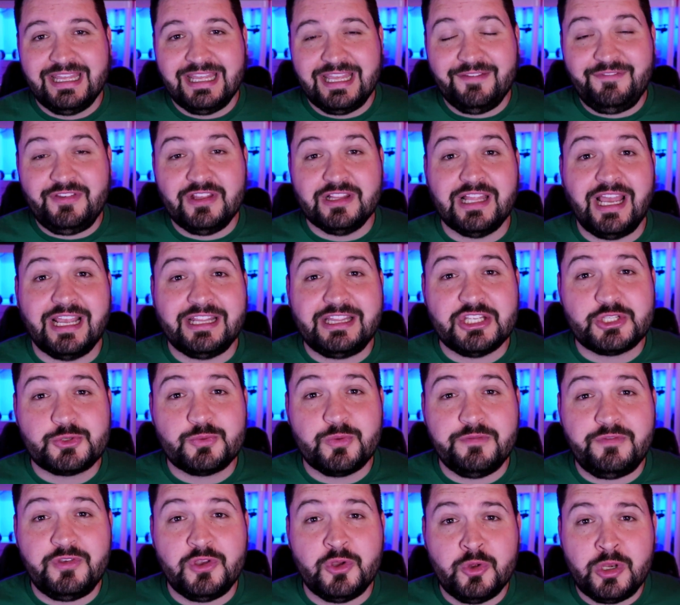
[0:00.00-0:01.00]
If you like this
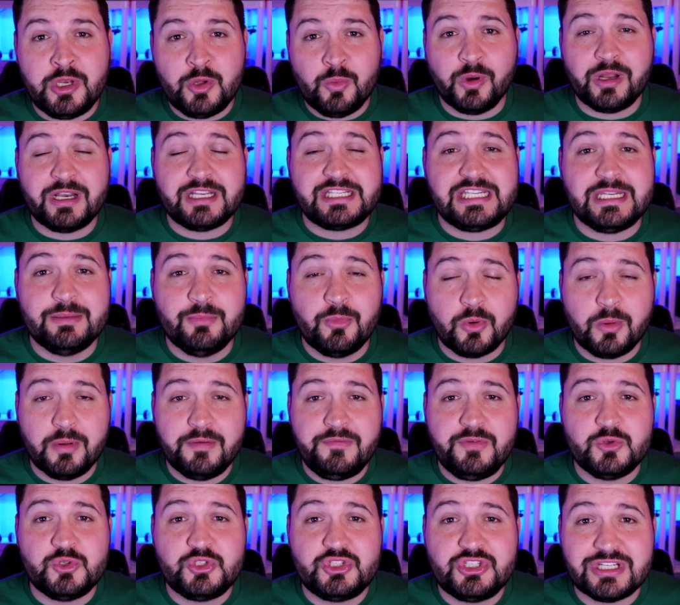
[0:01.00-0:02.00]
review and you want to see more
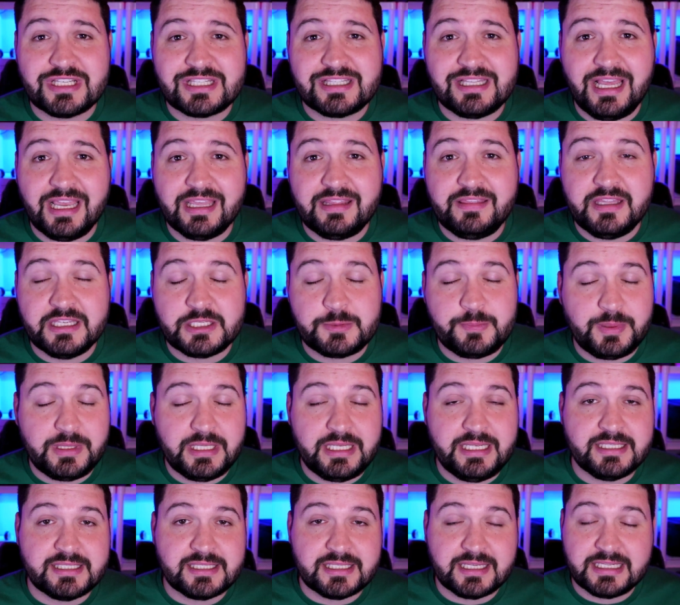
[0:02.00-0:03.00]
reviews just like this,
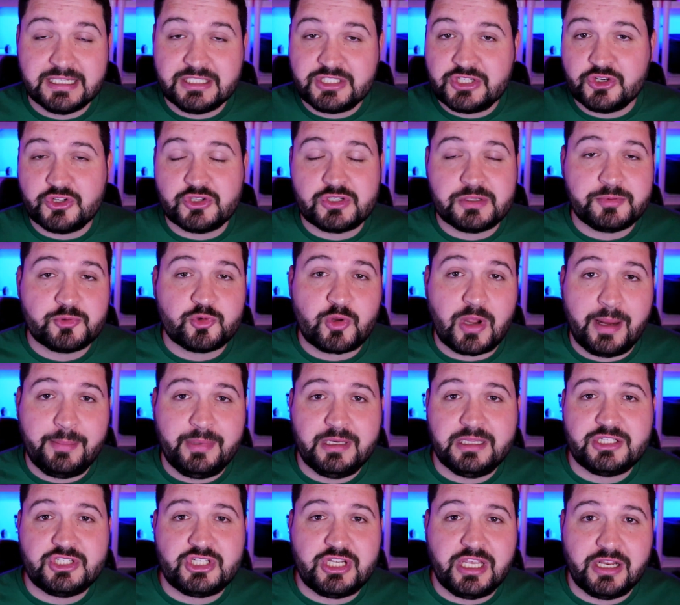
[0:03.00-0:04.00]
please consider subscribing
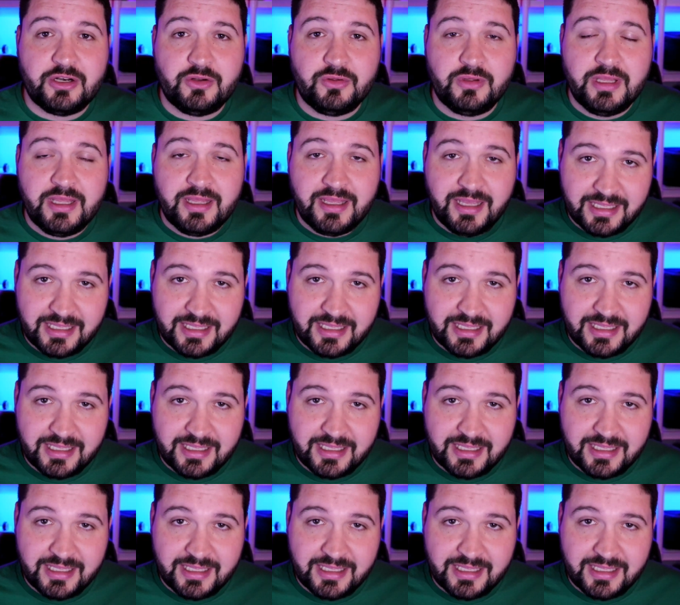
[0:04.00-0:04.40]
to the channel,